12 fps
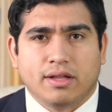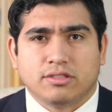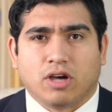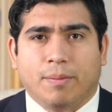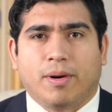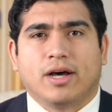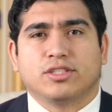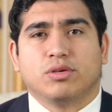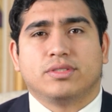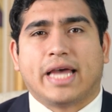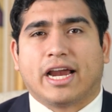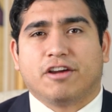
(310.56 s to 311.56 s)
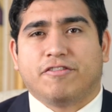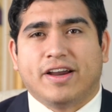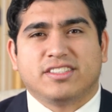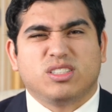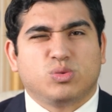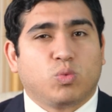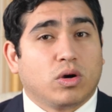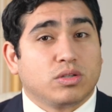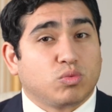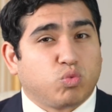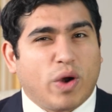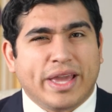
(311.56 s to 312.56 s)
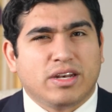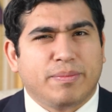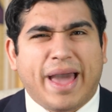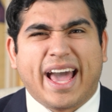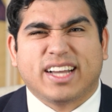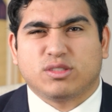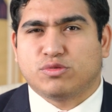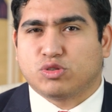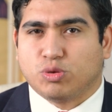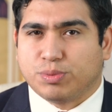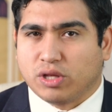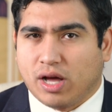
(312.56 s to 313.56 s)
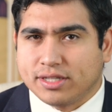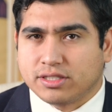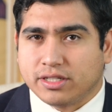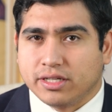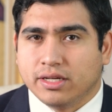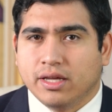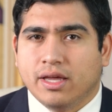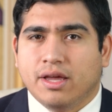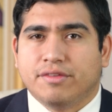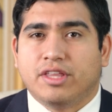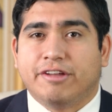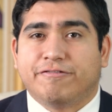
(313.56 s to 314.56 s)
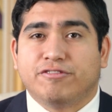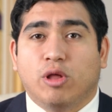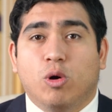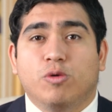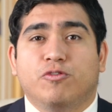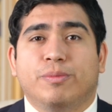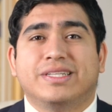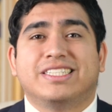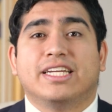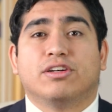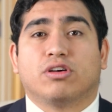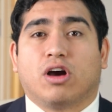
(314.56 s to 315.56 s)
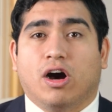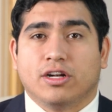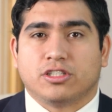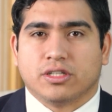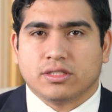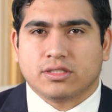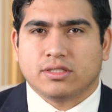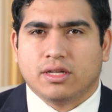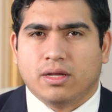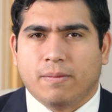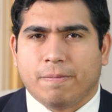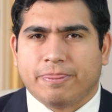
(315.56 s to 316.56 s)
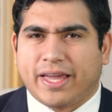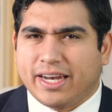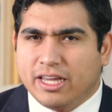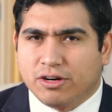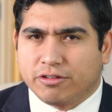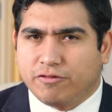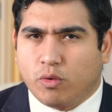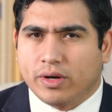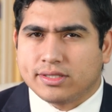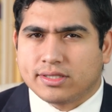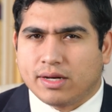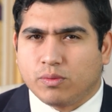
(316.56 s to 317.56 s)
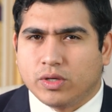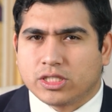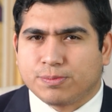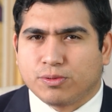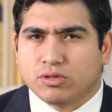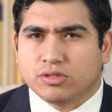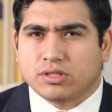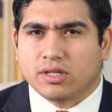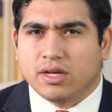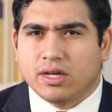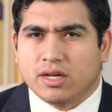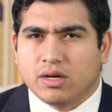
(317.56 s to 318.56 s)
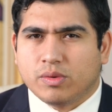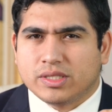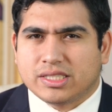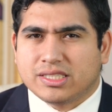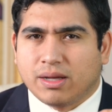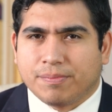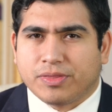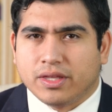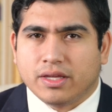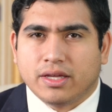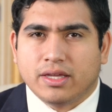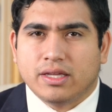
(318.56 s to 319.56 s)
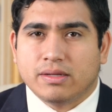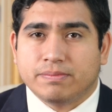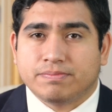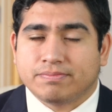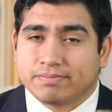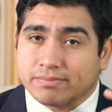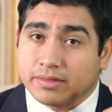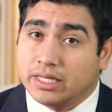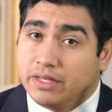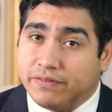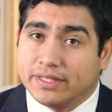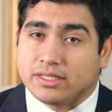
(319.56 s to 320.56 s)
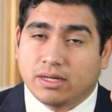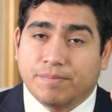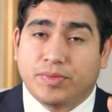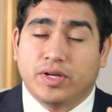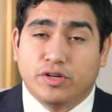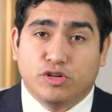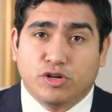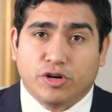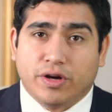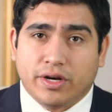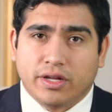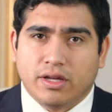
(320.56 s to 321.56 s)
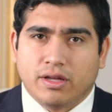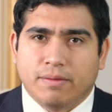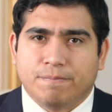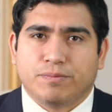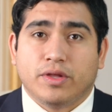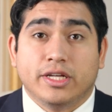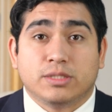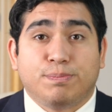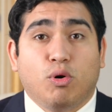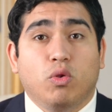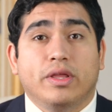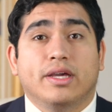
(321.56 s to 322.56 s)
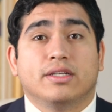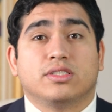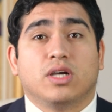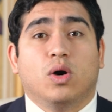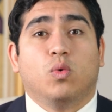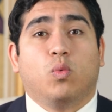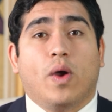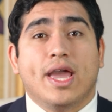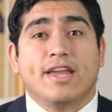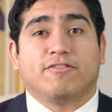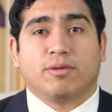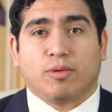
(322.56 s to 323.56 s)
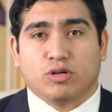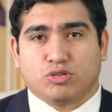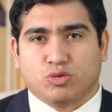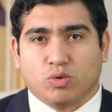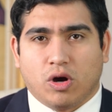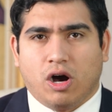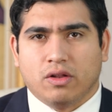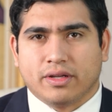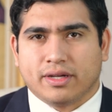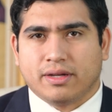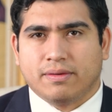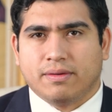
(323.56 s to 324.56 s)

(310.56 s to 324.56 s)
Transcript: Don Bosco's sacrifices weren't random acts of scrupulosity, they flowed from a tender conscience, that inner voice that whispers when something, even something good, is pulling us away from our true calling.